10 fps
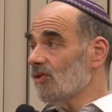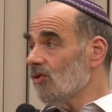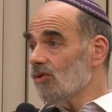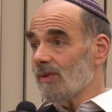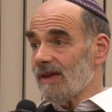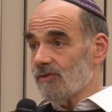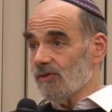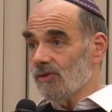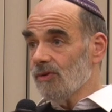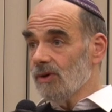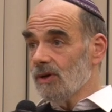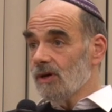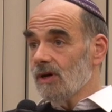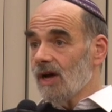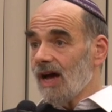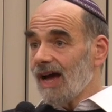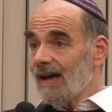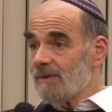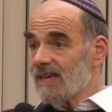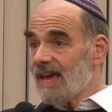All the way through, I
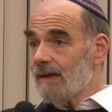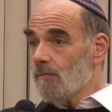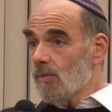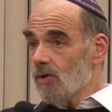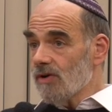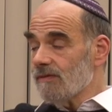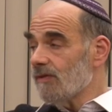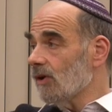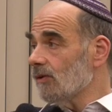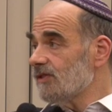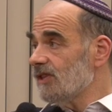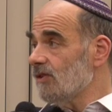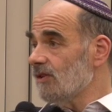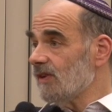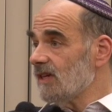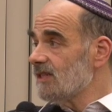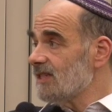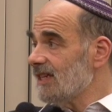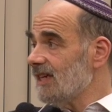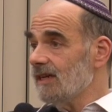became more involved at
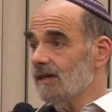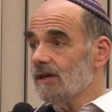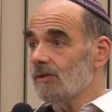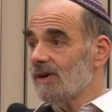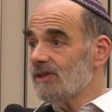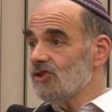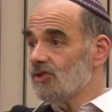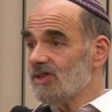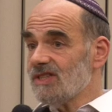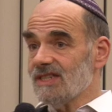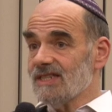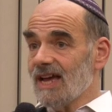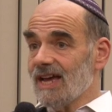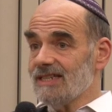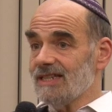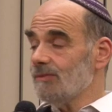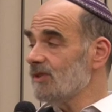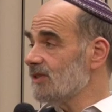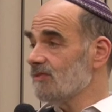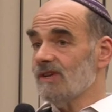university when the Jewish Society
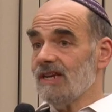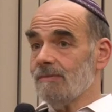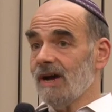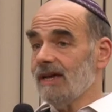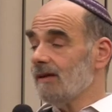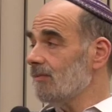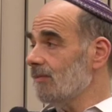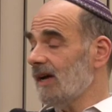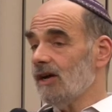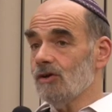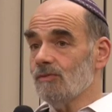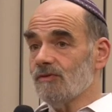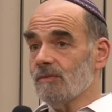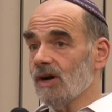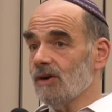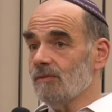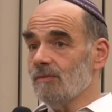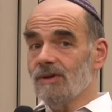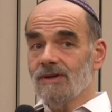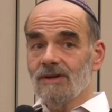was really my home from home.
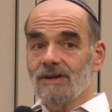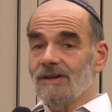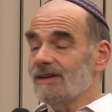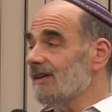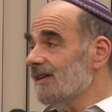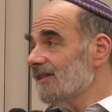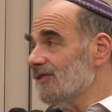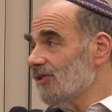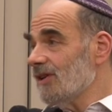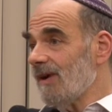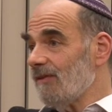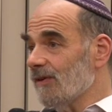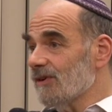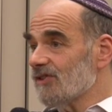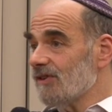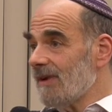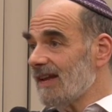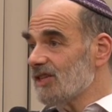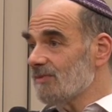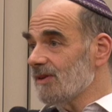Talking about forestry
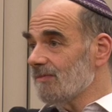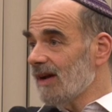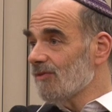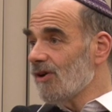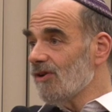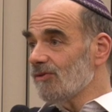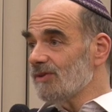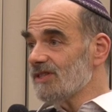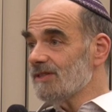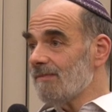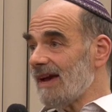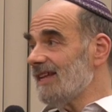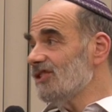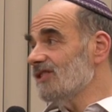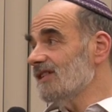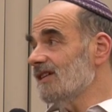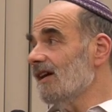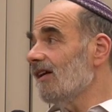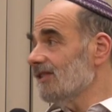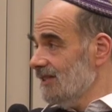management, my role was to manage the
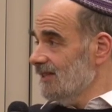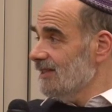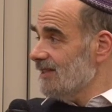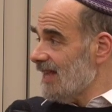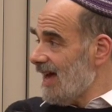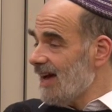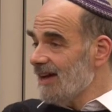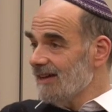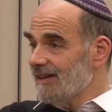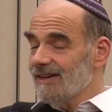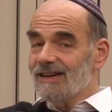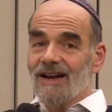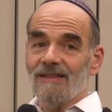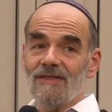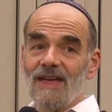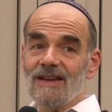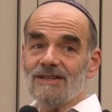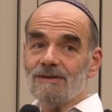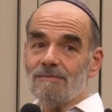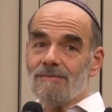gardens there, and then
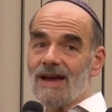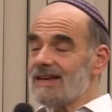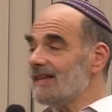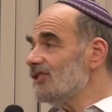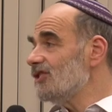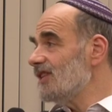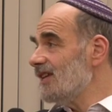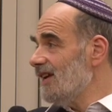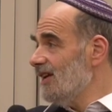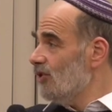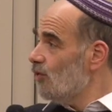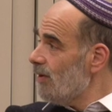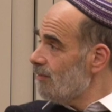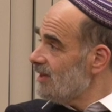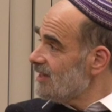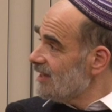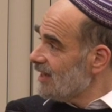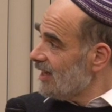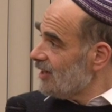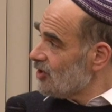to manage the equipment in the
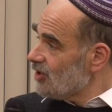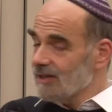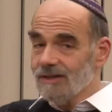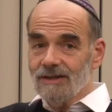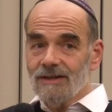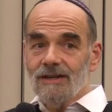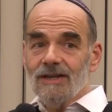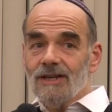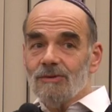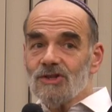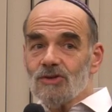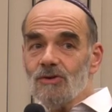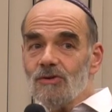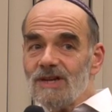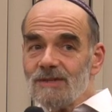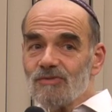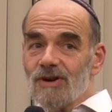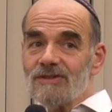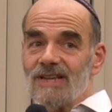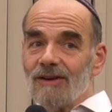kitchen, which always
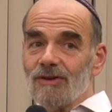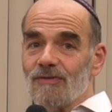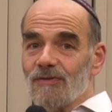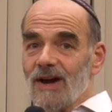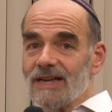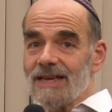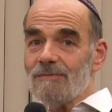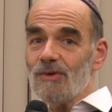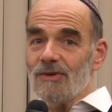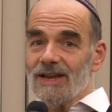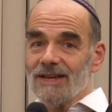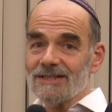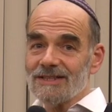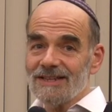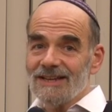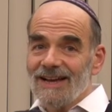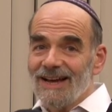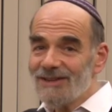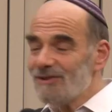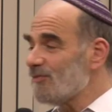broke down on Friday mornings.
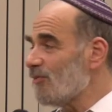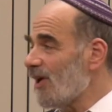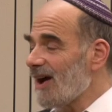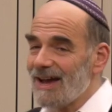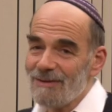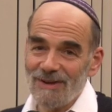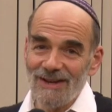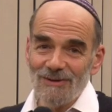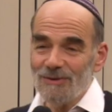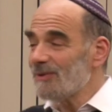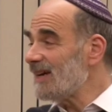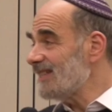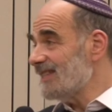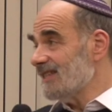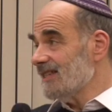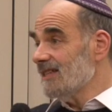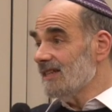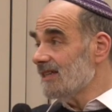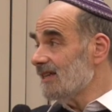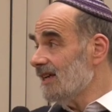I don't know why, but it always
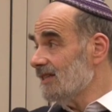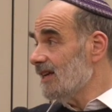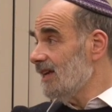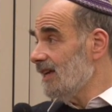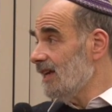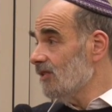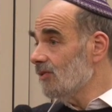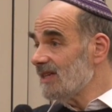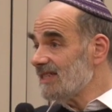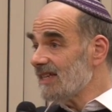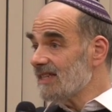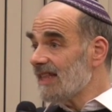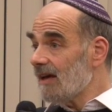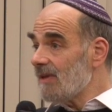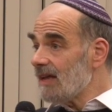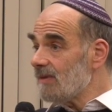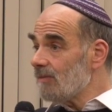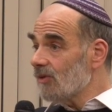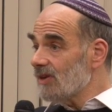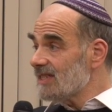did, and that made me
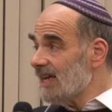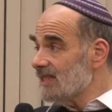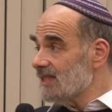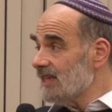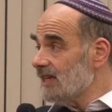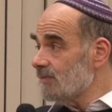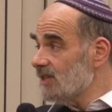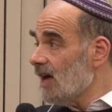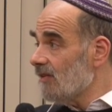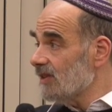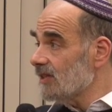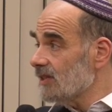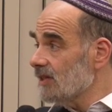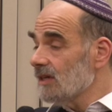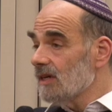more intensely observant.